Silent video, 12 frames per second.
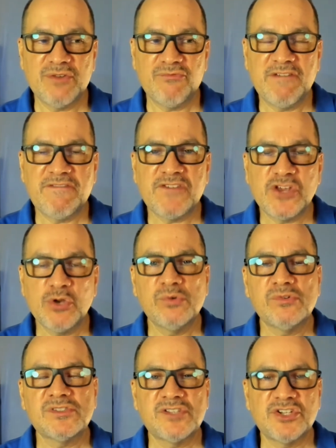
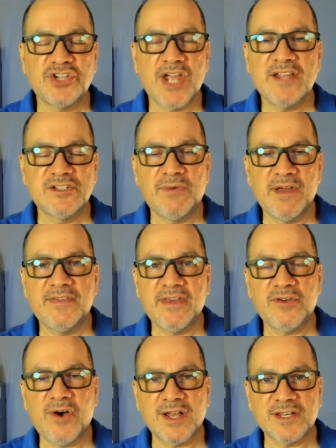refused to change the way they
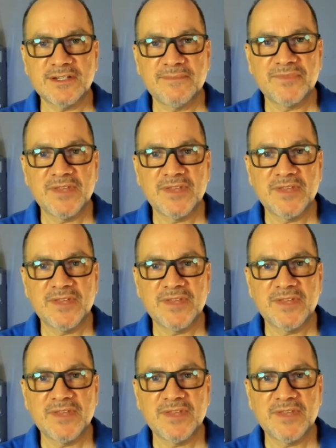thought.